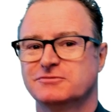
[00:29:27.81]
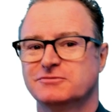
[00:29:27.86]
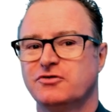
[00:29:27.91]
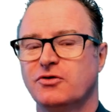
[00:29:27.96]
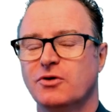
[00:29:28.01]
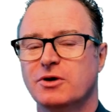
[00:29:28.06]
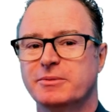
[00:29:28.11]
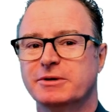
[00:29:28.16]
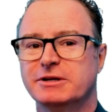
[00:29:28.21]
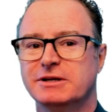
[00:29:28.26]

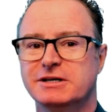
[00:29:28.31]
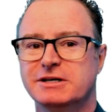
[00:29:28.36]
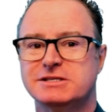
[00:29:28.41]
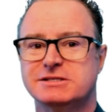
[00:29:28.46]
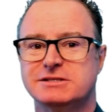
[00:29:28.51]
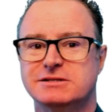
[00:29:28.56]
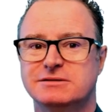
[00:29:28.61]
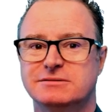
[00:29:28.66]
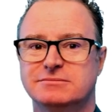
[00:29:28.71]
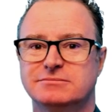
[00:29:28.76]
form and
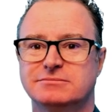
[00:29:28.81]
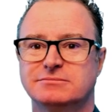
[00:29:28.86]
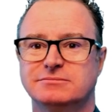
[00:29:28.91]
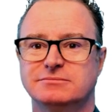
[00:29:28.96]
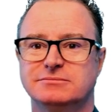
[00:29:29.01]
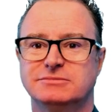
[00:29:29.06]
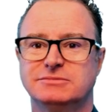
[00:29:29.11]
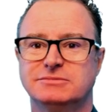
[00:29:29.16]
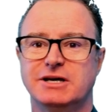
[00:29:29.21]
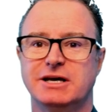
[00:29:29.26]
list
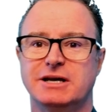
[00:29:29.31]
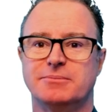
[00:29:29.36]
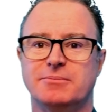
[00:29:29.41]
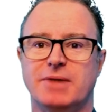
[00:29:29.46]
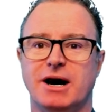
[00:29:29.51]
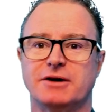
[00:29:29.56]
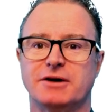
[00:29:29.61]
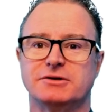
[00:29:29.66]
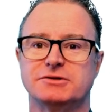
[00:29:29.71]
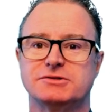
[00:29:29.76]
data
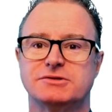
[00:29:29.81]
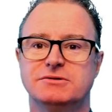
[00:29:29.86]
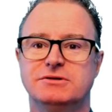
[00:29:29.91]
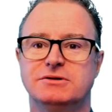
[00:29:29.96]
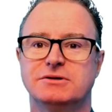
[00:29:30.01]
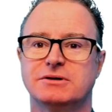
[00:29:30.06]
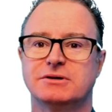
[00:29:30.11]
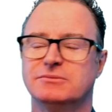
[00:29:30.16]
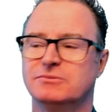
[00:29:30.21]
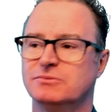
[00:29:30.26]
model so
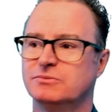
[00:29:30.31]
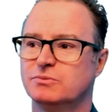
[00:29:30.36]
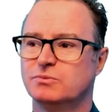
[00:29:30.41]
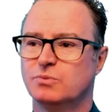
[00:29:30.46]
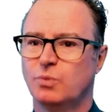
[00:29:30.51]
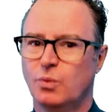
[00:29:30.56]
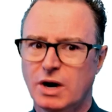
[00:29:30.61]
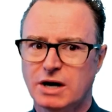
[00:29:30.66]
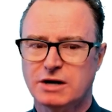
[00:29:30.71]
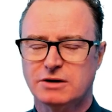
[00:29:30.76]
you can
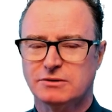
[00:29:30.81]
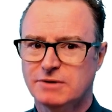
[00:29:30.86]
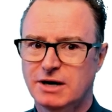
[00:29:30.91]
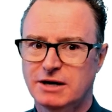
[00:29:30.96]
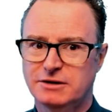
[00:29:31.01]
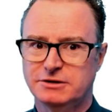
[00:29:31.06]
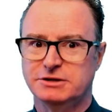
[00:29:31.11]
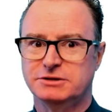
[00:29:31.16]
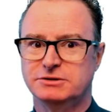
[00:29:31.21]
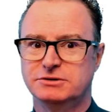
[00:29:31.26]
walk
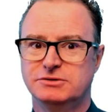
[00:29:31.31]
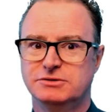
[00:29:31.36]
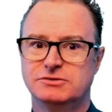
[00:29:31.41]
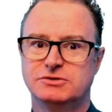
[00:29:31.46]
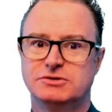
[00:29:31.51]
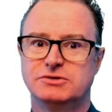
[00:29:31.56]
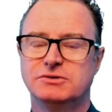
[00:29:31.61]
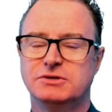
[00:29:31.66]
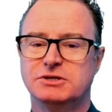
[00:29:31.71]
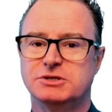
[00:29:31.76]
around and
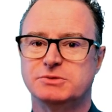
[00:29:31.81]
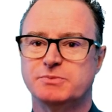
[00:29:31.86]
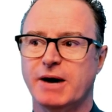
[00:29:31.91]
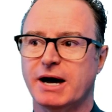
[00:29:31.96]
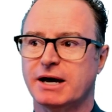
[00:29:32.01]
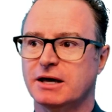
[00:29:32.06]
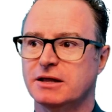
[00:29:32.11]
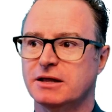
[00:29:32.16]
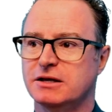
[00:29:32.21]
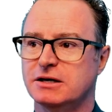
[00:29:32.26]
do these
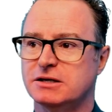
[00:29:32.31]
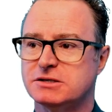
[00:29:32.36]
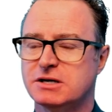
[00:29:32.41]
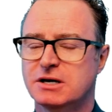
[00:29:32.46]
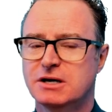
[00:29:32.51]
back-end things.